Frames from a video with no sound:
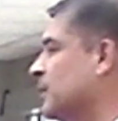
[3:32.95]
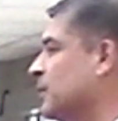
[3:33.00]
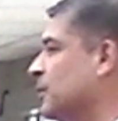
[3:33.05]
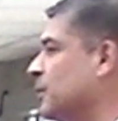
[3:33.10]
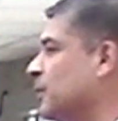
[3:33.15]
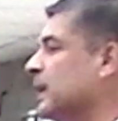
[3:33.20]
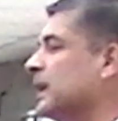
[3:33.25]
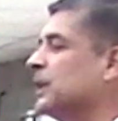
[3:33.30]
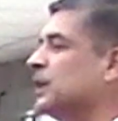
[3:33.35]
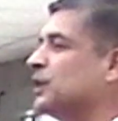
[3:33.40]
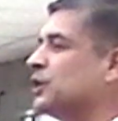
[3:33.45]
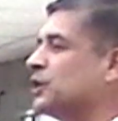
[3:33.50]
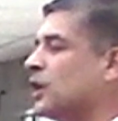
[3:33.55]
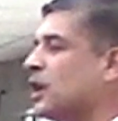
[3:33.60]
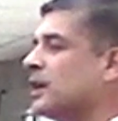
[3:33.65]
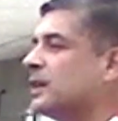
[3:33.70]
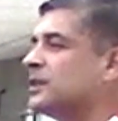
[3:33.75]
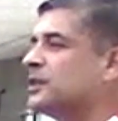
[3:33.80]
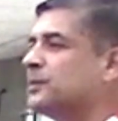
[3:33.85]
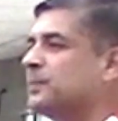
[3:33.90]
One
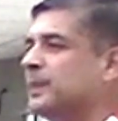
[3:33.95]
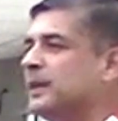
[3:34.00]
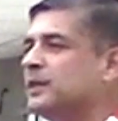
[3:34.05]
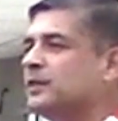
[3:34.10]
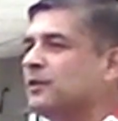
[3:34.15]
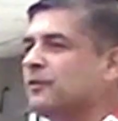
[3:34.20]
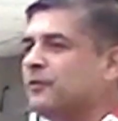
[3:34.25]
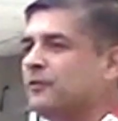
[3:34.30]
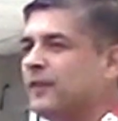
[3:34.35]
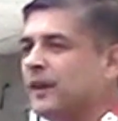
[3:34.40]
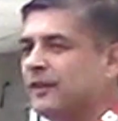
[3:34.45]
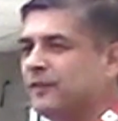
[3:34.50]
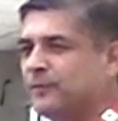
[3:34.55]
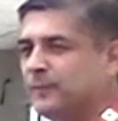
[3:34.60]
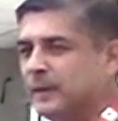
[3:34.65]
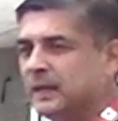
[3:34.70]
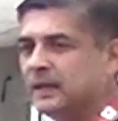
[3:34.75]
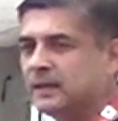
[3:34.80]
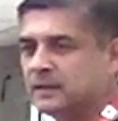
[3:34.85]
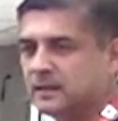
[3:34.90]
short speech of 5
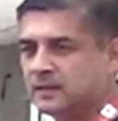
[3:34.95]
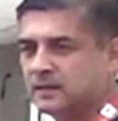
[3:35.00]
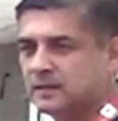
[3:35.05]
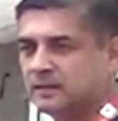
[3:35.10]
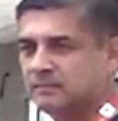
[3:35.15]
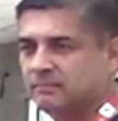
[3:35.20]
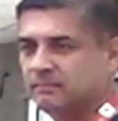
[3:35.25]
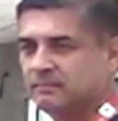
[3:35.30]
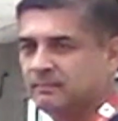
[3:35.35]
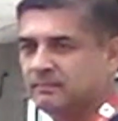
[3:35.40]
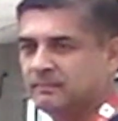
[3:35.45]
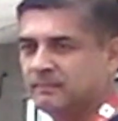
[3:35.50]
minutes.